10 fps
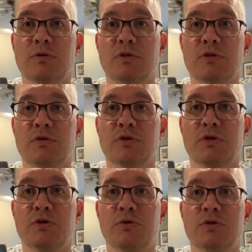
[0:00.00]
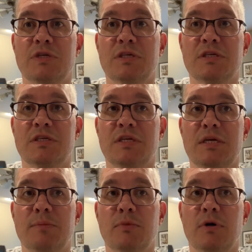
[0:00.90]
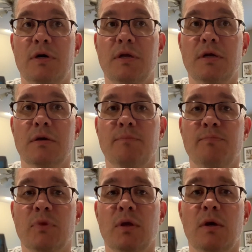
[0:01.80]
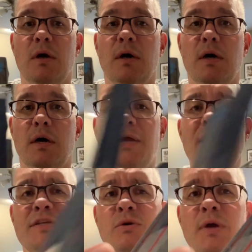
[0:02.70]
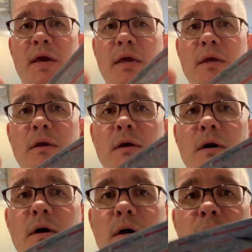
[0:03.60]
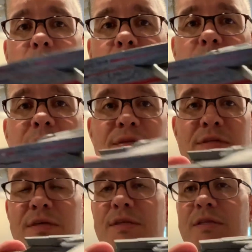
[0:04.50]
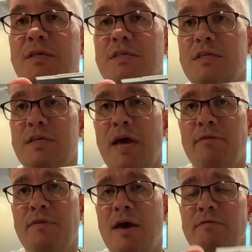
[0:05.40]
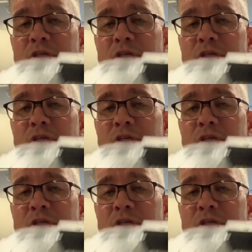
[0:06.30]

So you do see the seam on here, and that's okay. Listen, these things have to have a